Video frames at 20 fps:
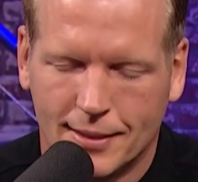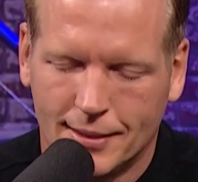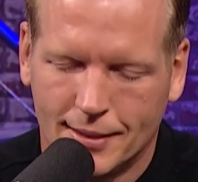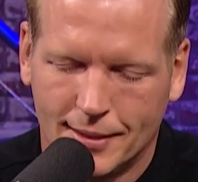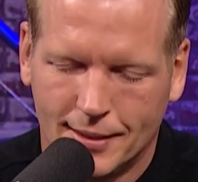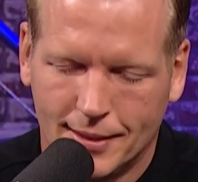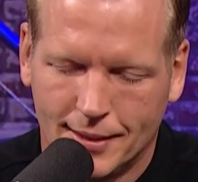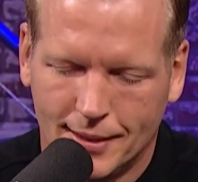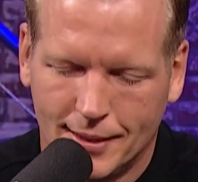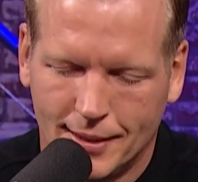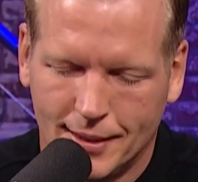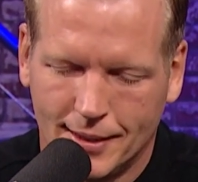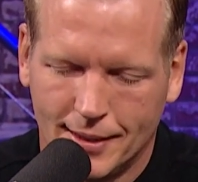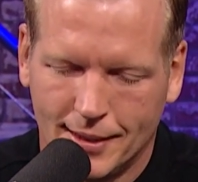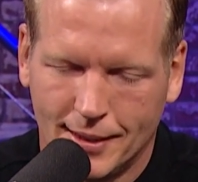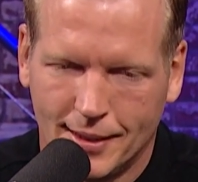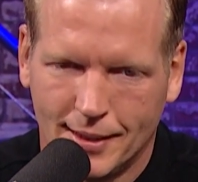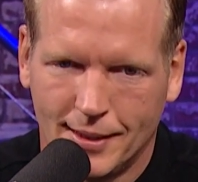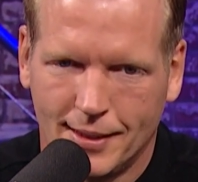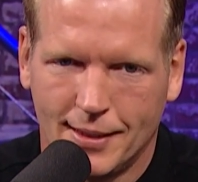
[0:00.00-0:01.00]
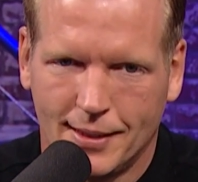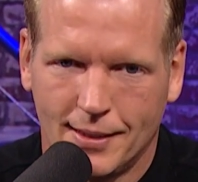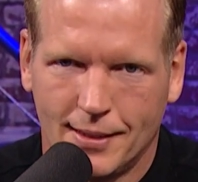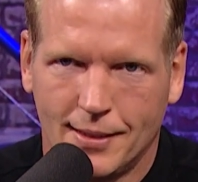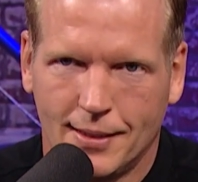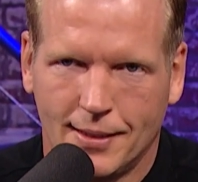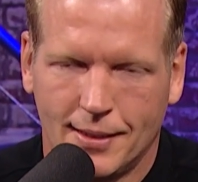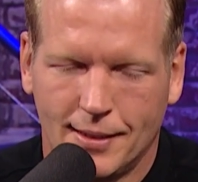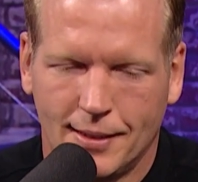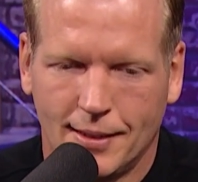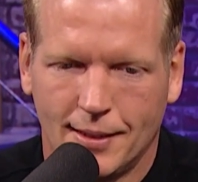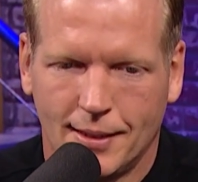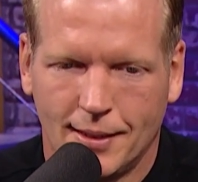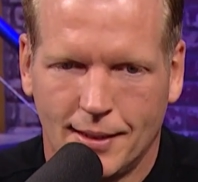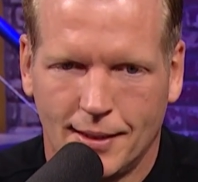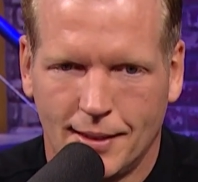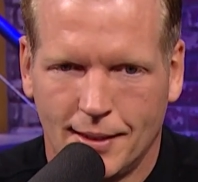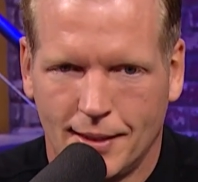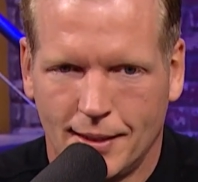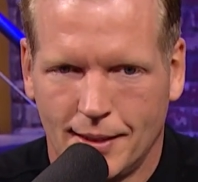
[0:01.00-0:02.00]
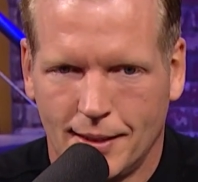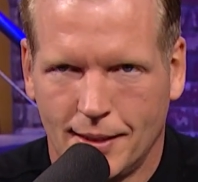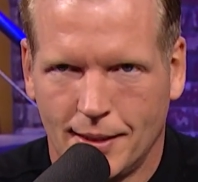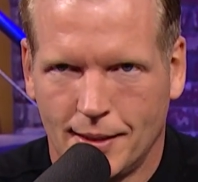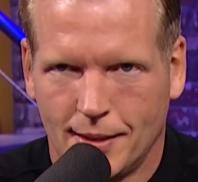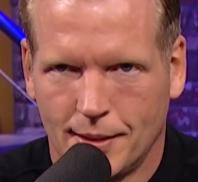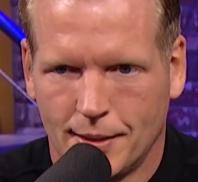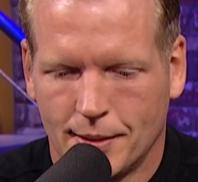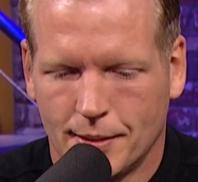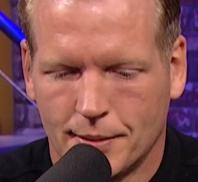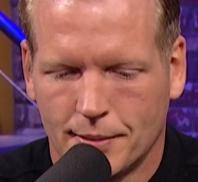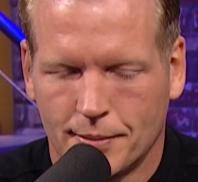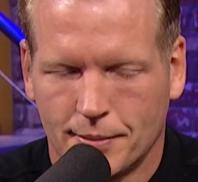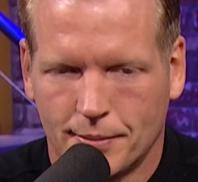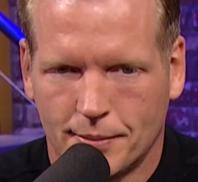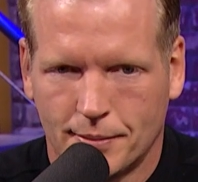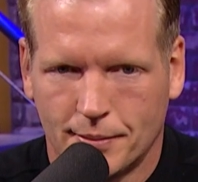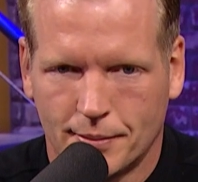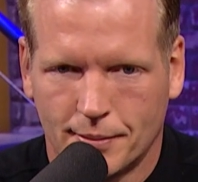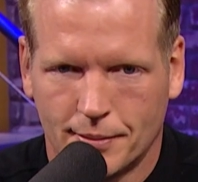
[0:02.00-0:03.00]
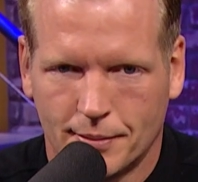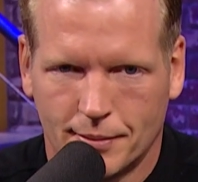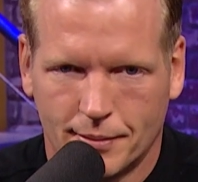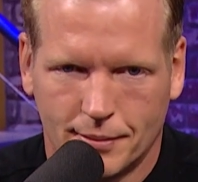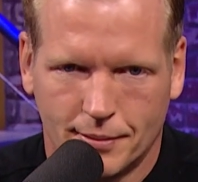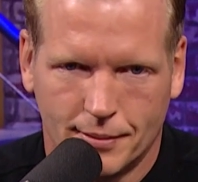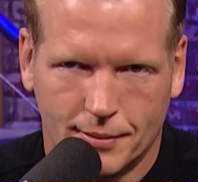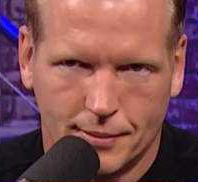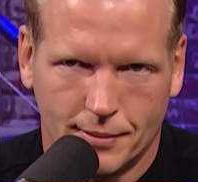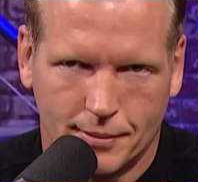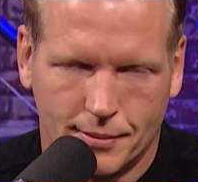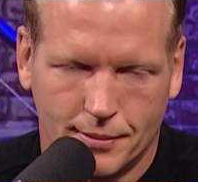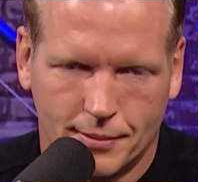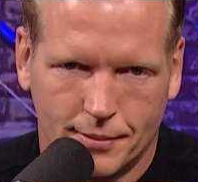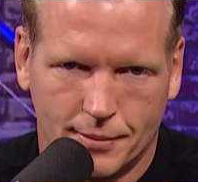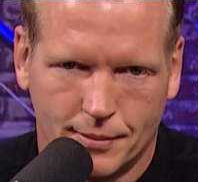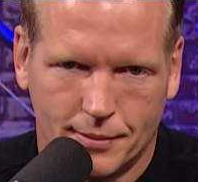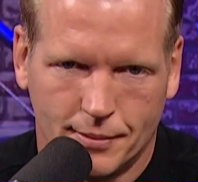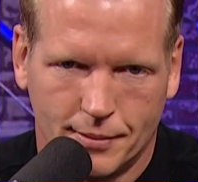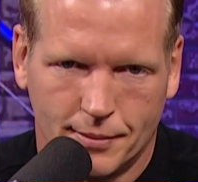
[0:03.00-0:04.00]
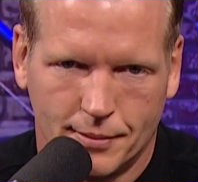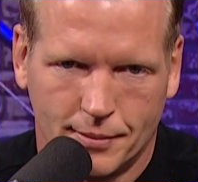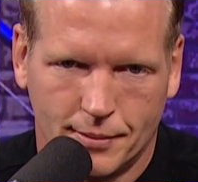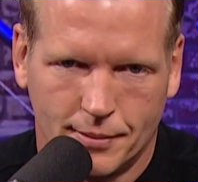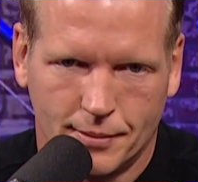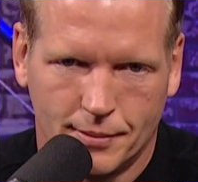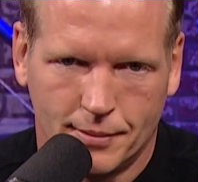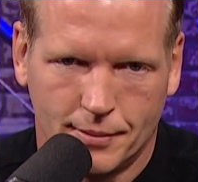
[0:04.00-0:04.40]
No words are spoken by the person on screen.